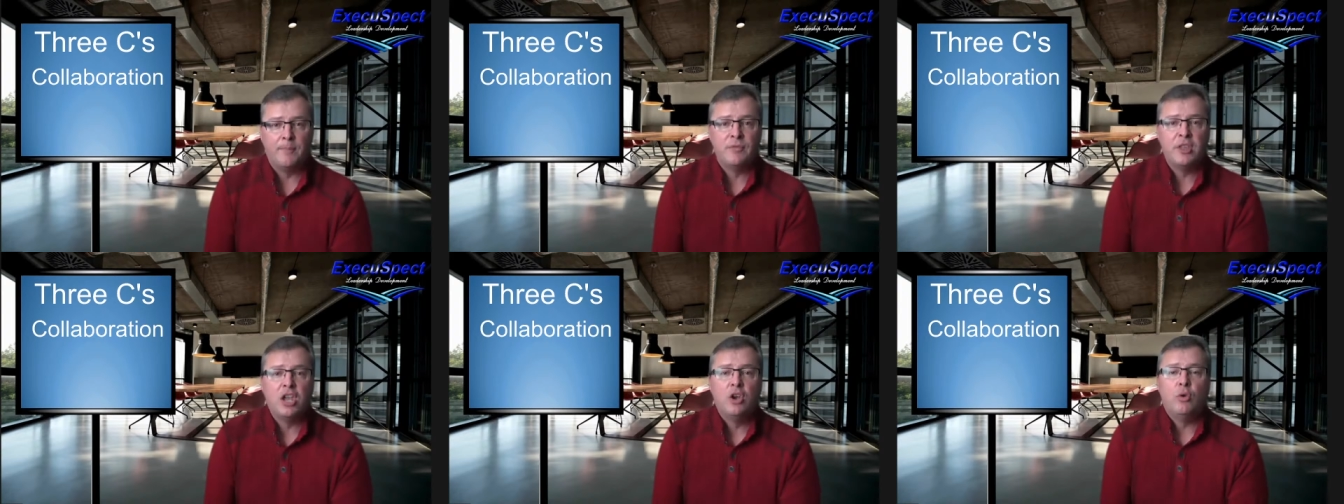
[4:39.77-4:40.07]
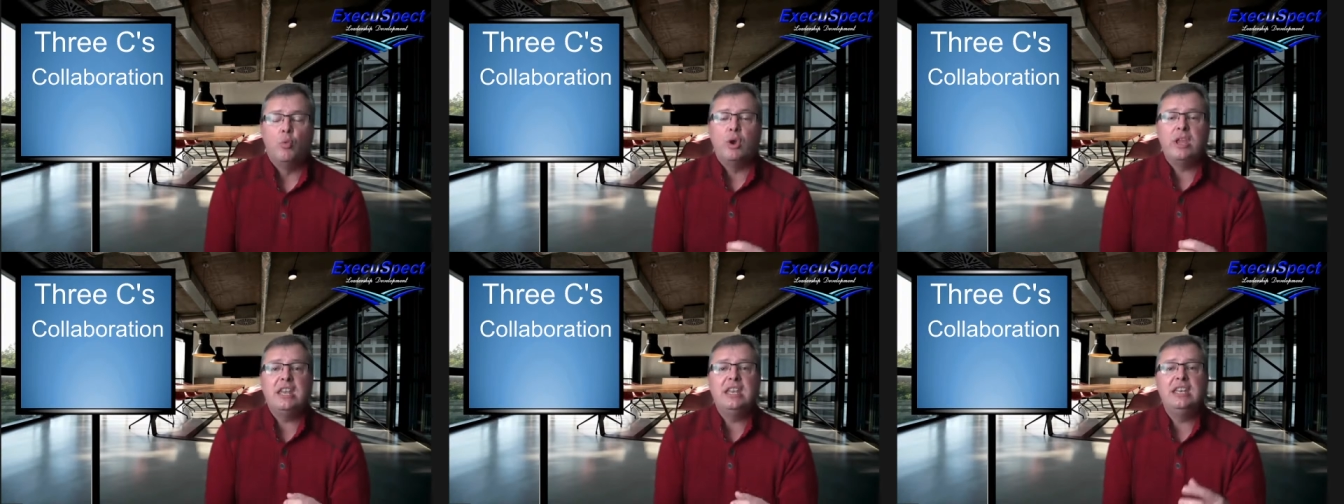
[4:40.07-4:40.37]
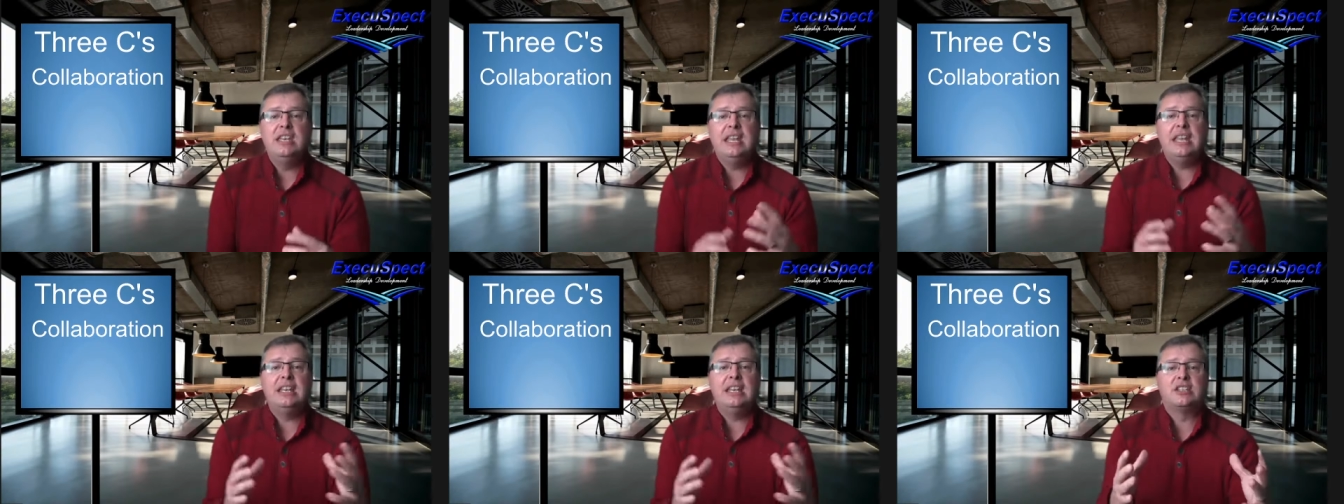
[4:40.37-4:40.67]
We
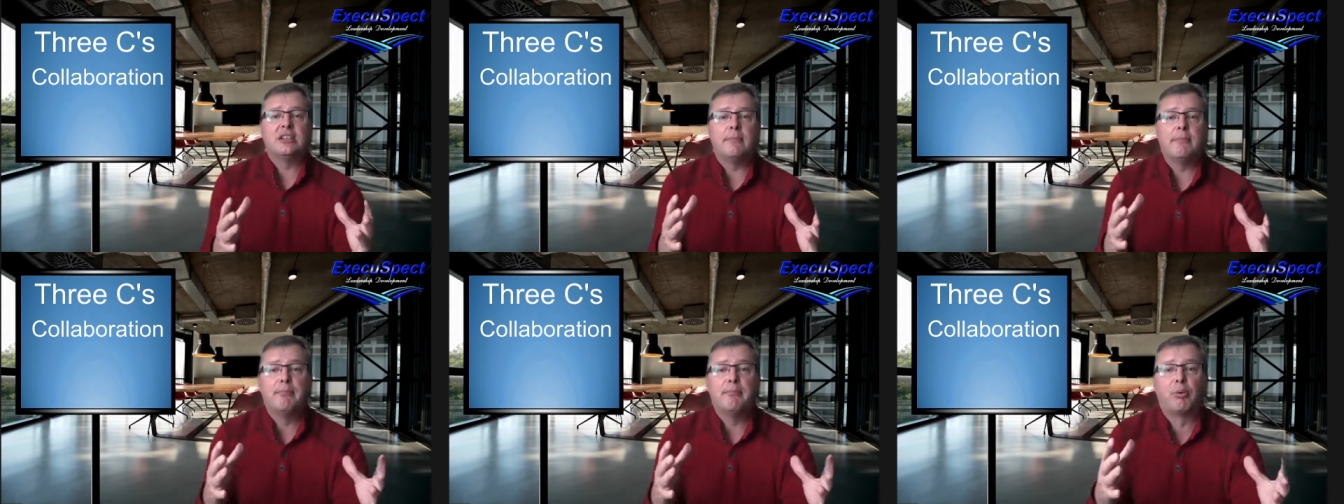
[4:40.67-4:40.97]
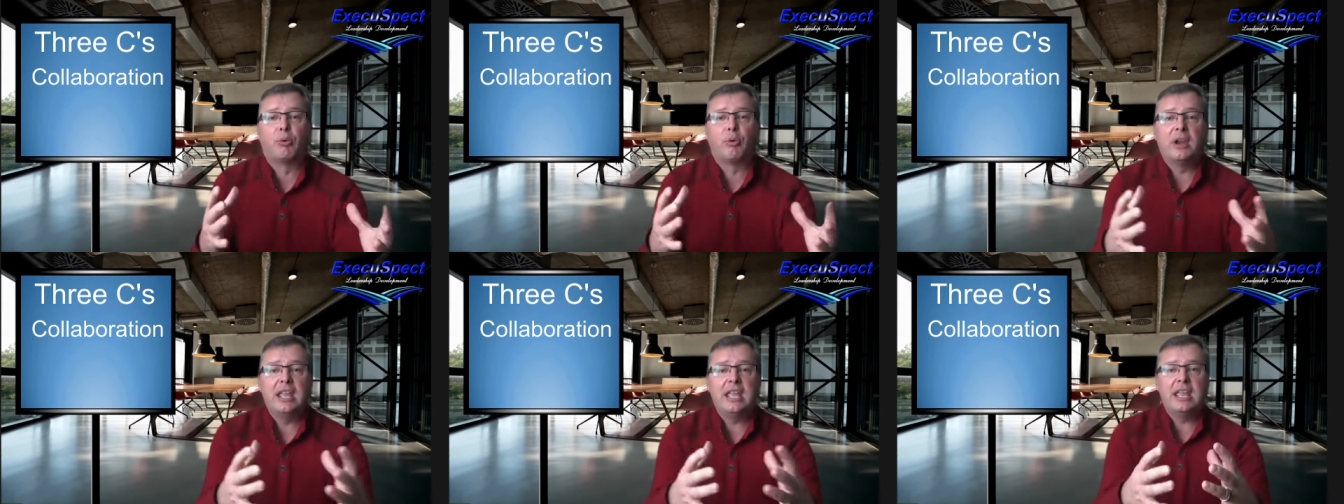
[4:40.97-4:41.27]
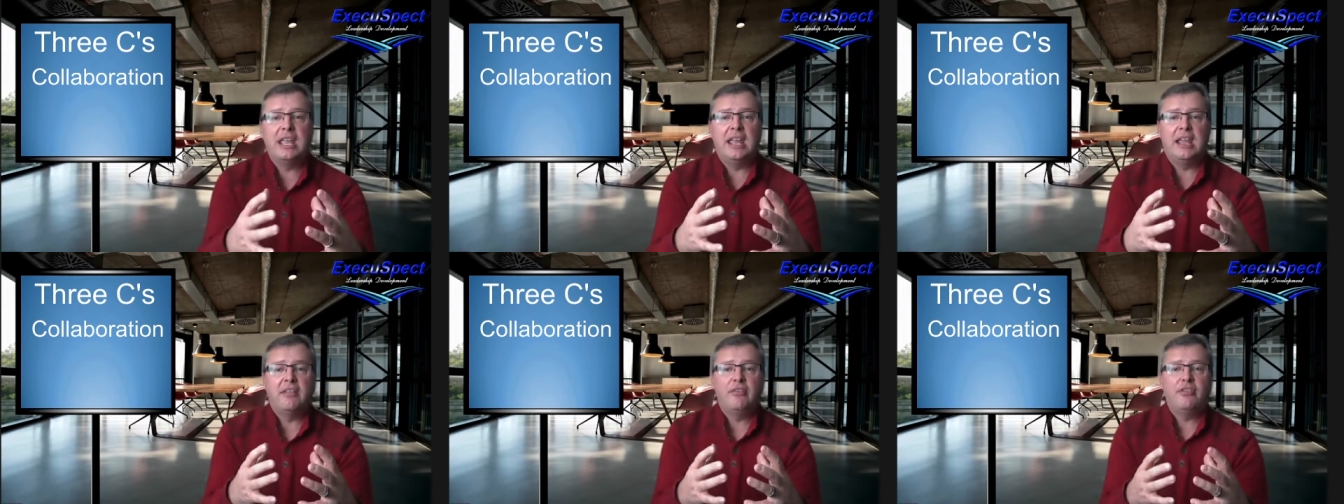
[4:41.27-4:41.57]
need to bring
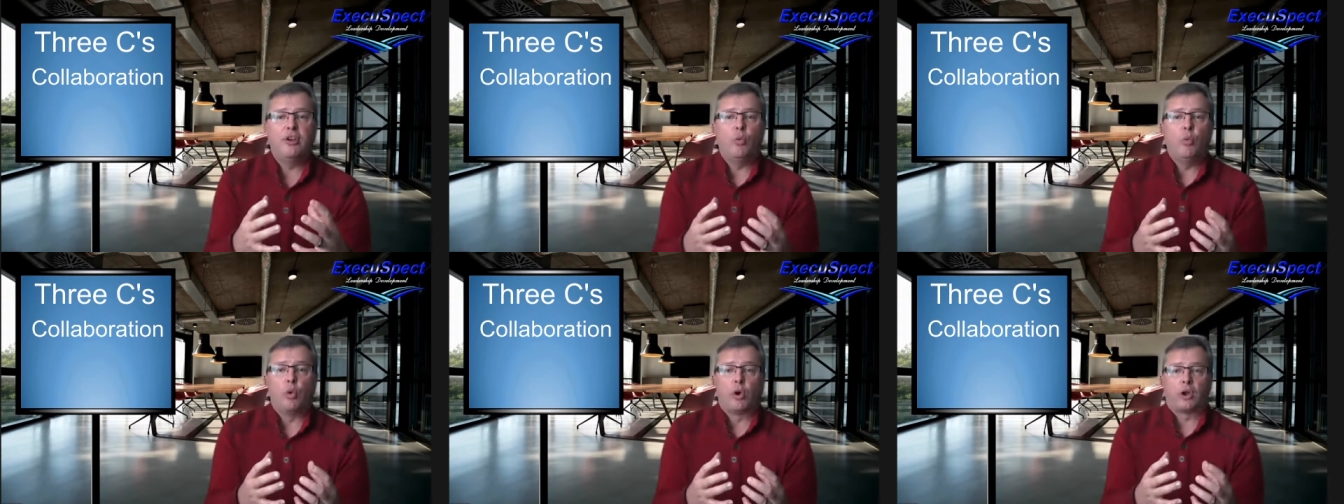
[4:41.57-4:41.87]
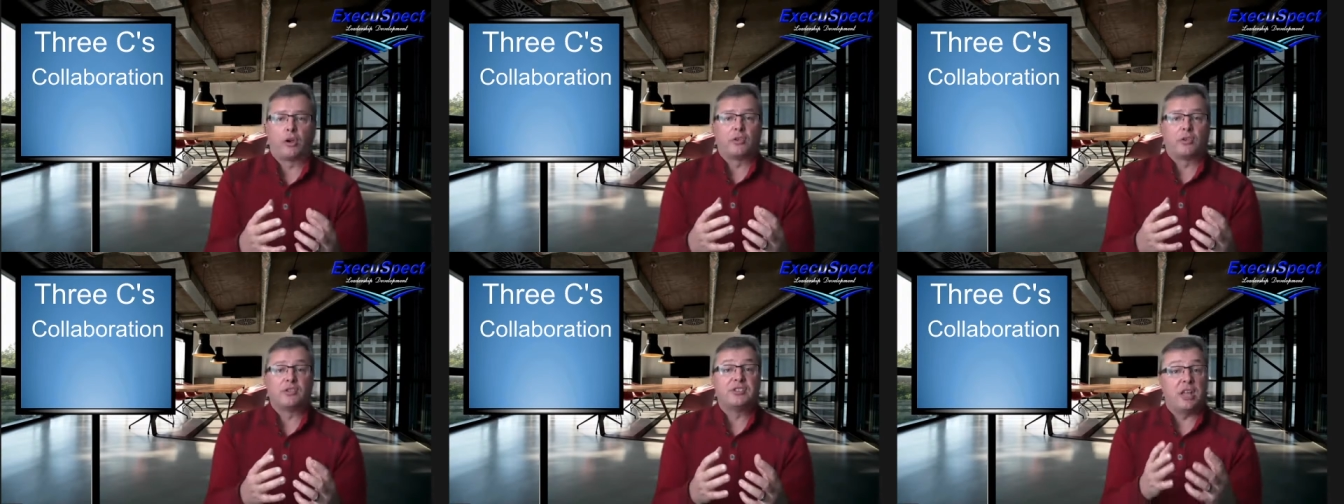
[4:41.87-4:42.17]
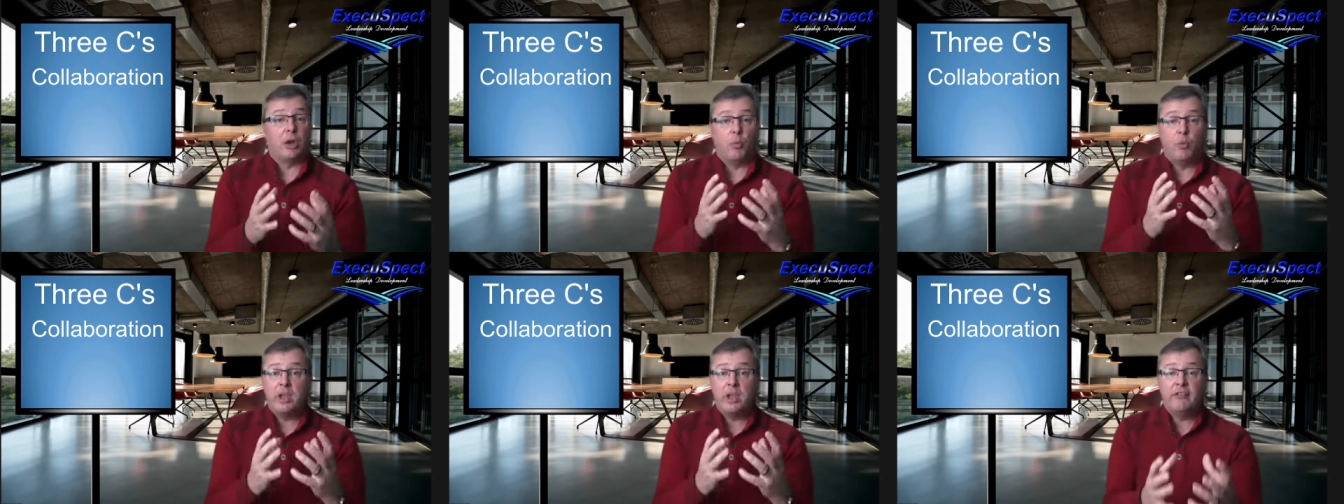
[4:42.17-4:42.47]
in the workers that
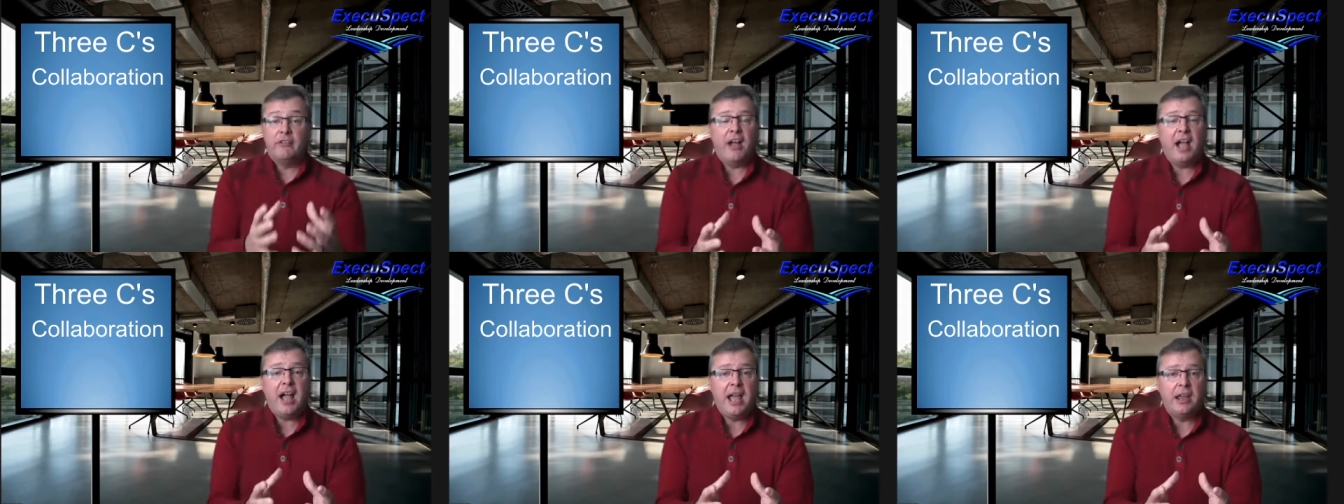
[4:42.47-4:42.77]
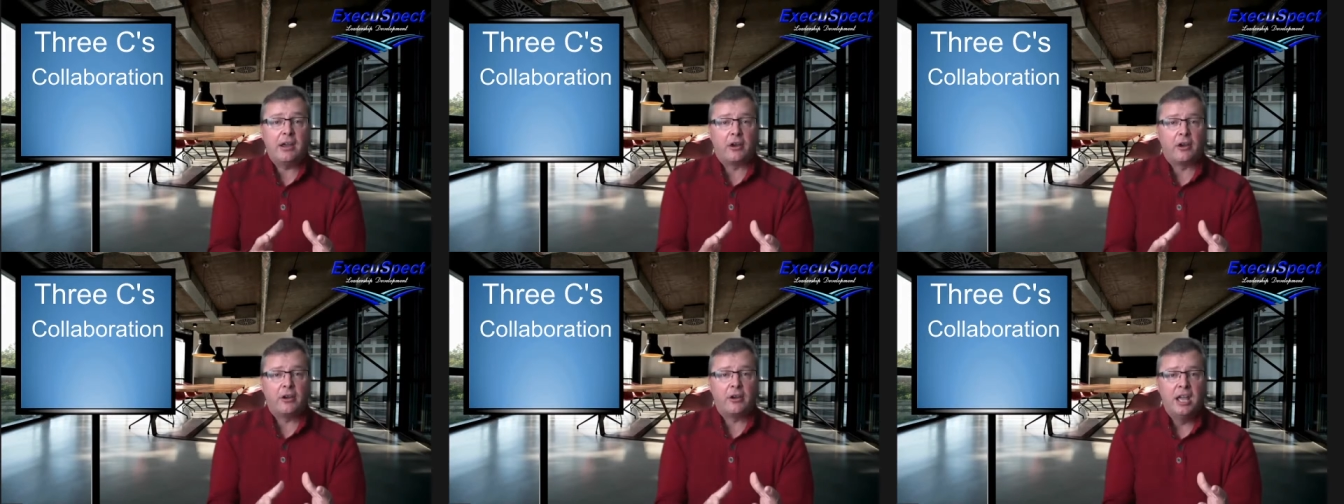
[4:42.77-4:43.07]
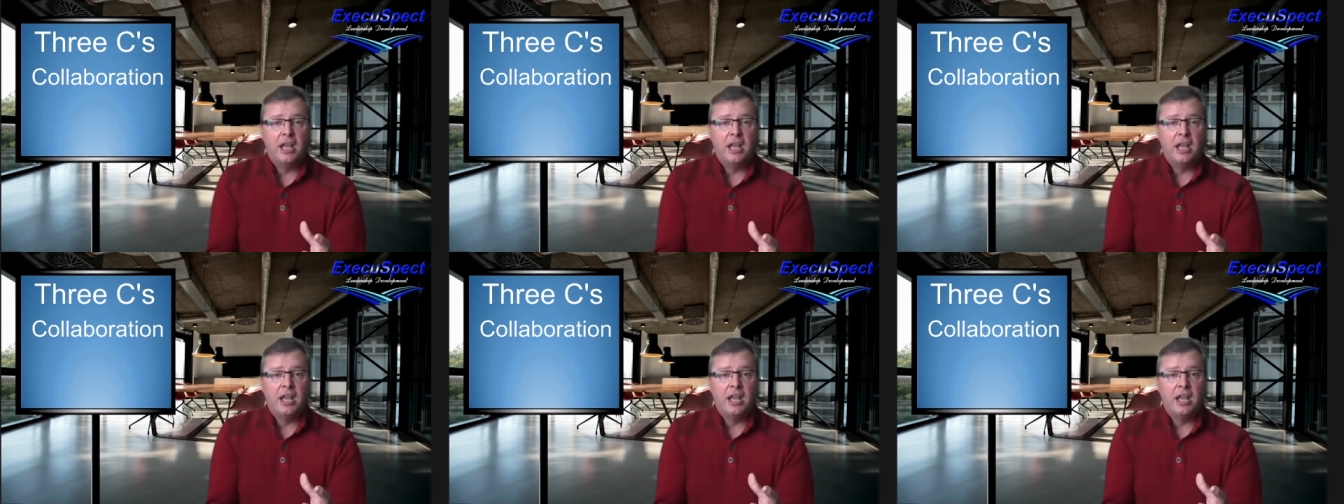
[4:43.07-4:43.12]
we have hired